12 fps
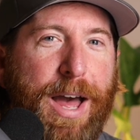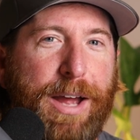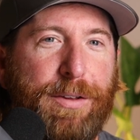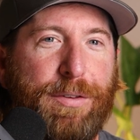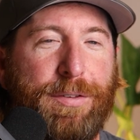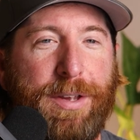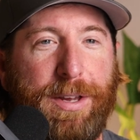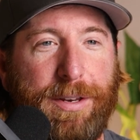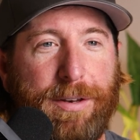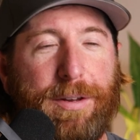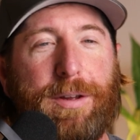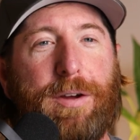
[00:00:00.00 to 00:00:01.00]
I'd
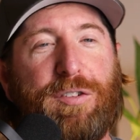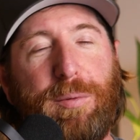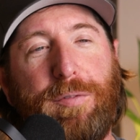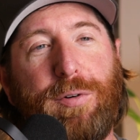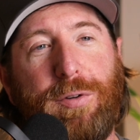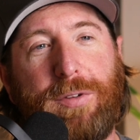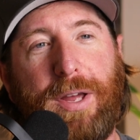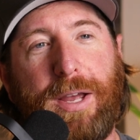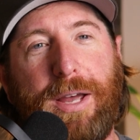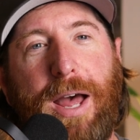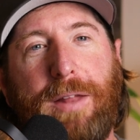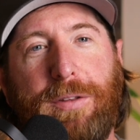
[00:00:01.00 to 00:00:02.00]
seen from the first day I
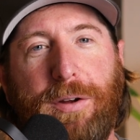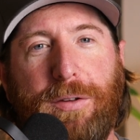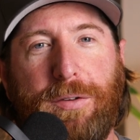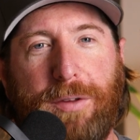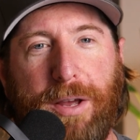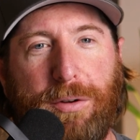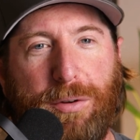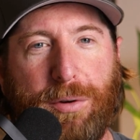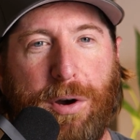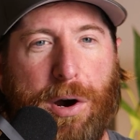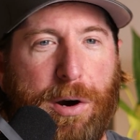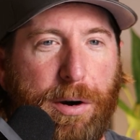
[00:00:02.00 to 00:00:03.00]
got there this like little
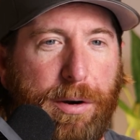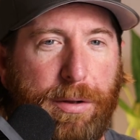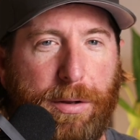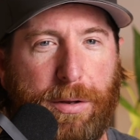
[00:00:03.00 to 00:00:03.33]
cart,